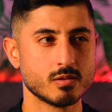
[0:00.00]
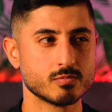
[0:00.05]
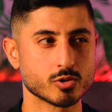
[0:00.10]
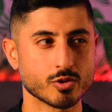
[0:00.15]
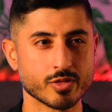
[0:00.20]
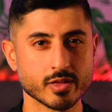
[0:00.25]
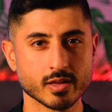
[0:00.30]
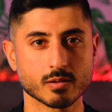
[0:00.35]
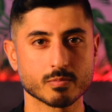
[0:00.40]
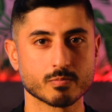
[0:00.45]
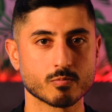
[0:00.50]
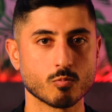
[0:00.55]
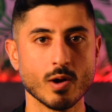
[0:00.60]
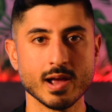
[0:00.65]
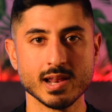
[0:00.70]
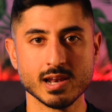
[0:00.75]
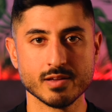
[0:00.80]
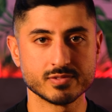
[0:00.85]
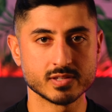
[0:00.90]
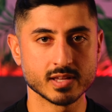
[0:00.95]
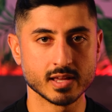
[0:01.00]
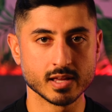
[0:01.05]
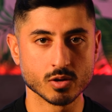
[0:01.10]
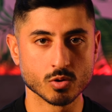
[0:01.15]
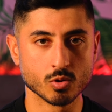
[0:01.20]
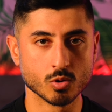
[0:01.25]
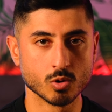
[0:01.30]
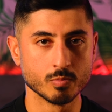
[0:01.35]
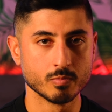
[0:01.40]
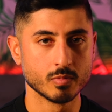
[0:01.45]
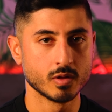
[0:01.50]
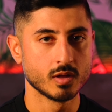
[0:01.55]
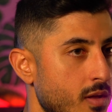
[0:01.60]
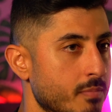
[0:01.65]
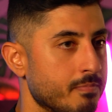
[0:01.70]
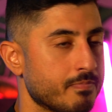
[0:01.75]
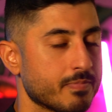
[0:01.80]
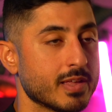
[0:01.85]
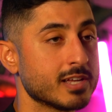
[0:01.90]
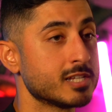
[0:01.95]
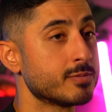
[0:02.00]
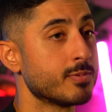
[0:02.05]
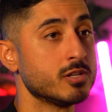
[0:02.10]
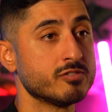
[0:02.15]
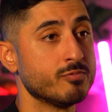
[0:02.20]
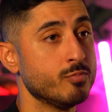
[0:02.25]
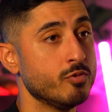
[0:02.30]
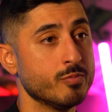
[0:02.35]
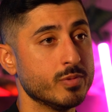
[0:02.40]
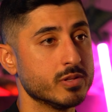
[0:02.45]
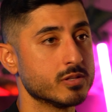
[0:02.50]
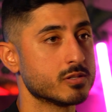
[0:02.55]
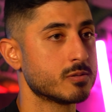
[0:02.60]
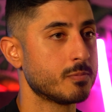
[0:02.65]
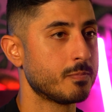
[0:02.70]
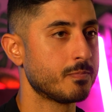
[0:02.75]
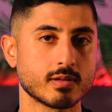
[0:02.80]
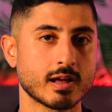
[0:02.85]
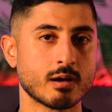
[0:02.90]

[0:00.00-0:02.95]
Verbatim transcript: So think think weightlifting or explosive movements.